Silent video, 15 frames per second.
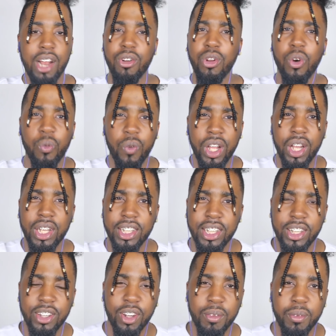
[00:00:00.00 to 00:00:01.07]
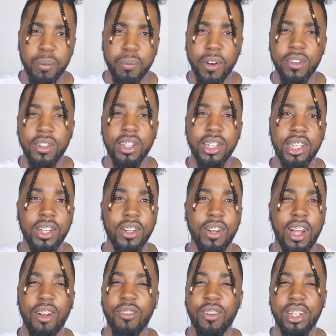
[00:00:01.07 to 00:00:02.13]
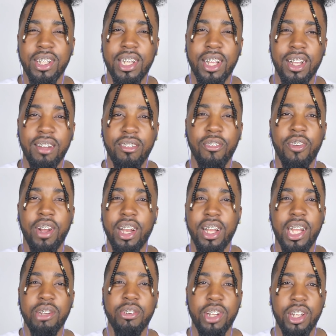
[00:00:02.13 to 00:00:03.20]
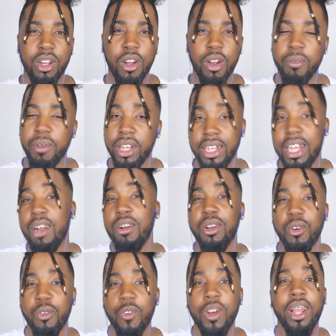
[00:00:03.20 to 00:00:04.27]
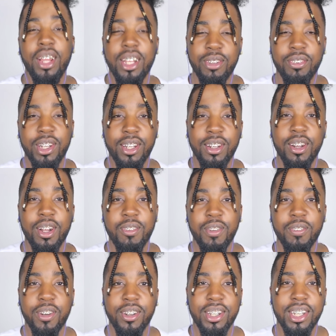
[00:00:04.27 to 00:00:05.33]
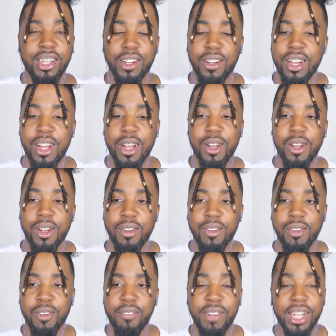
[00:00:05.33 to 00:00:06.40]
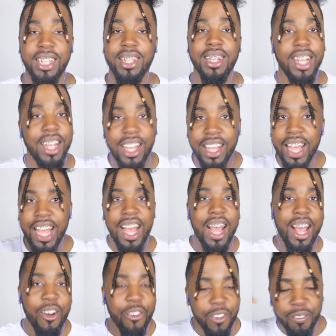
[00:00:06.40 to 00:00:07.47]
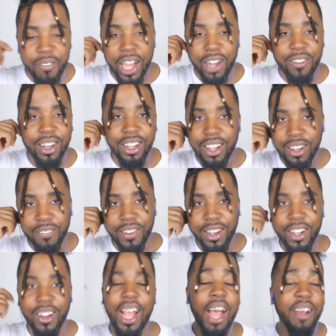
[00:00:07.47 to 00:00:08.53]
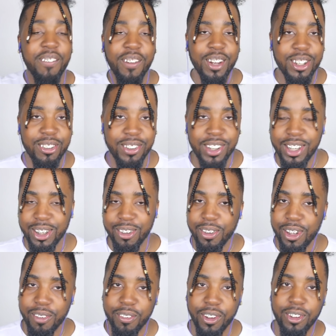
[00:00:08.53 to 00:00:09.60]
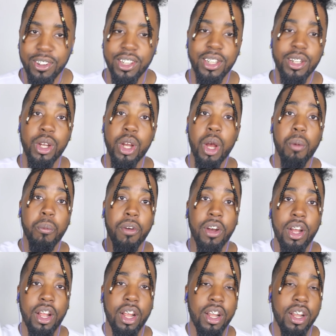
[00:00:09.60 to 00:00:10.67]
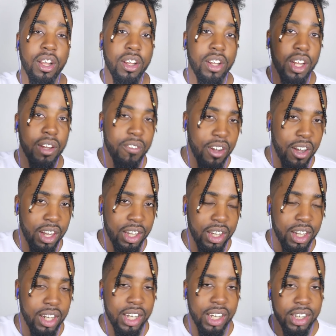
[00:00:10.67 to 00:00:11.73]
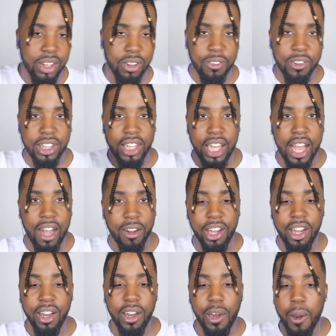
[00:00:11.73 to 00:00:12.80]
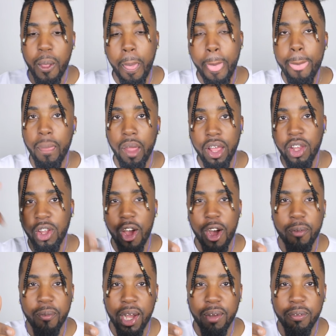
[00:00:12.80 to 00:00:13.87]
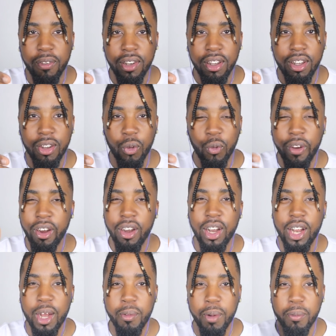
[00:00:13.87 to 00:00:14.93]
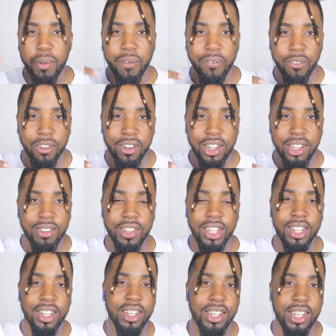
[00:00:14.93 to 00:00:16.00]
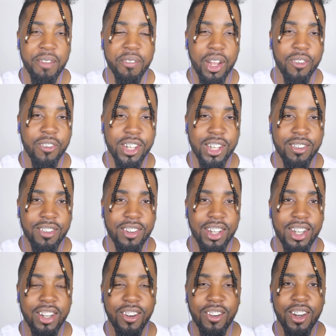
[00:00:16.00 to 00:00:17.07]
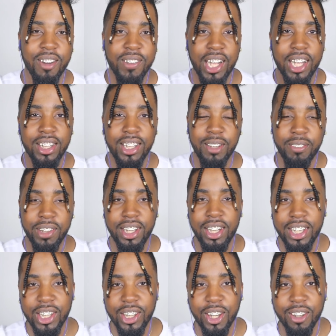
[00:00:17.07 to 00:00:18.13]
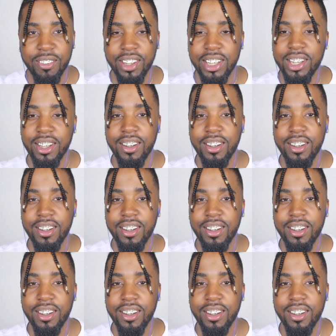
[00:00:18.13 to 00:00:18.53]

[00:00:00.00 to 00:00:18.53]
I don't know when this is going to be posted, so I don't want to say when the next video is going to be, because I don't know when this video is going to be posted. So basically, we back with another video after this video being posted. But love y'all, youngins. We's out here. Y'all might be weirded out by my voice because I'm not whispering or I'm not speaking softly.